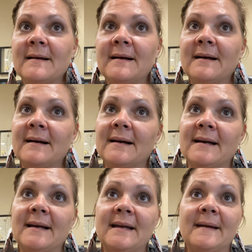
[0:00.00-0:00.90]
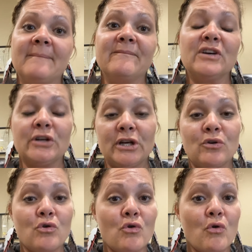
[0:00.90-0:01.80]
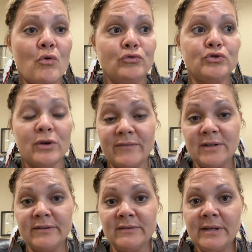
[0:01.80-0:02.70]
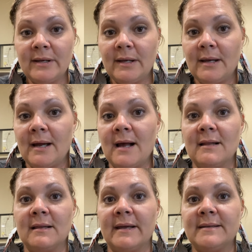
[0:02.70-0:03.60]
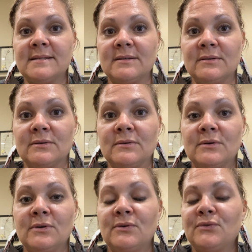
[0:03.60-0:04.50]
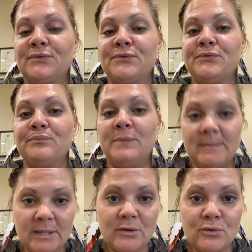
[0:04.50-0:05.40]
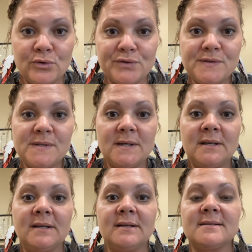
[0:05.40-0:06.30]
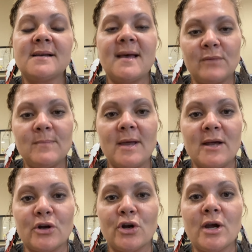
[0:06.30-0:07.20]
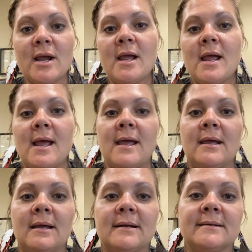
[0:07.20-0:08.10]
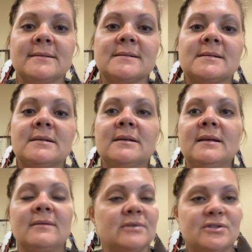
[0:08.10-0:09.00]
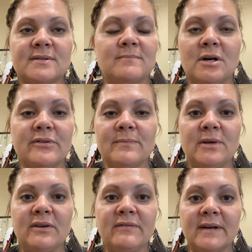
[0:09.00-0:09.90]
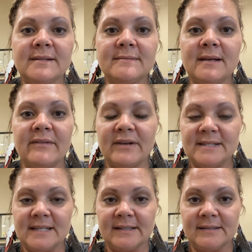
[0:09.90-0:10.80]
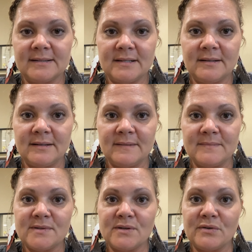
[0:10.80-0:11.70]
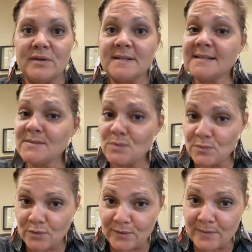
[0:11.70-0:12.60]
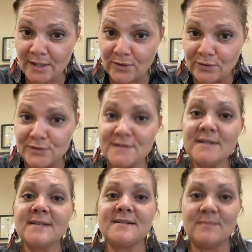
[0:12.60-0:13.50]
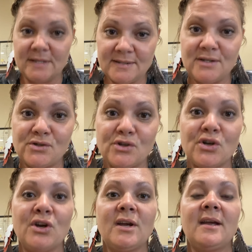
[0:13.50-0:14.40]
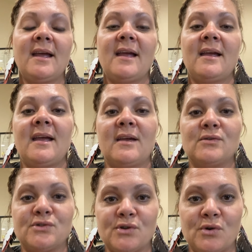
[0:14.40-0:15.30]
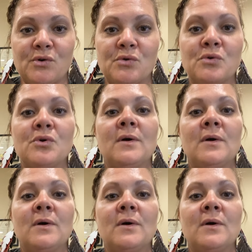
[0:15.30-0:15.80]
I'm very goal driven. I like to meet my goals in a timely manner, and it would just bother me if I didn't. So this has been one of my goals, is to be a teacher, and so